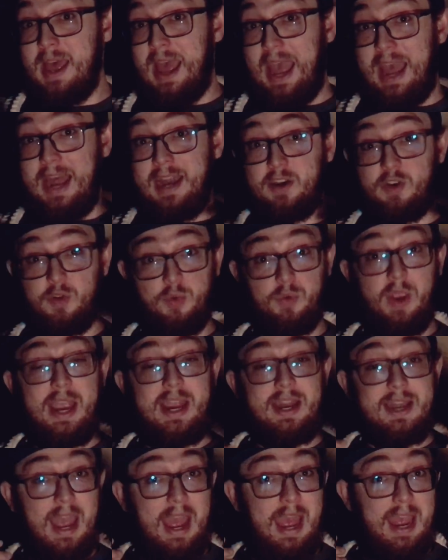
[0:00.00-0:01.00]
and
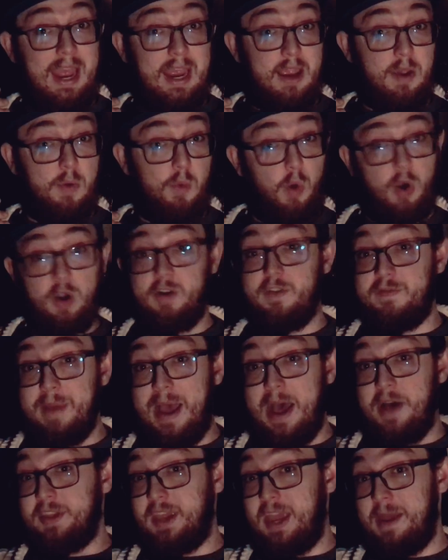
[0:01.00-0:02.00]
create a
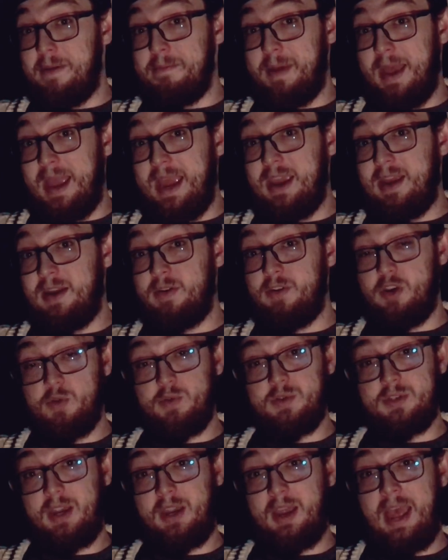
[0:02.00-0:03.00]
word-of-mouth campaign
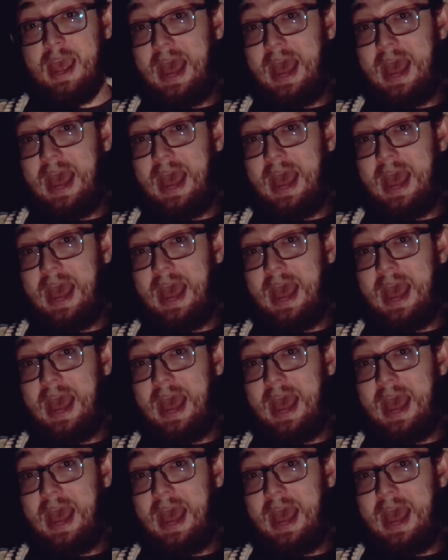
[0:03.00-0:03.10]
using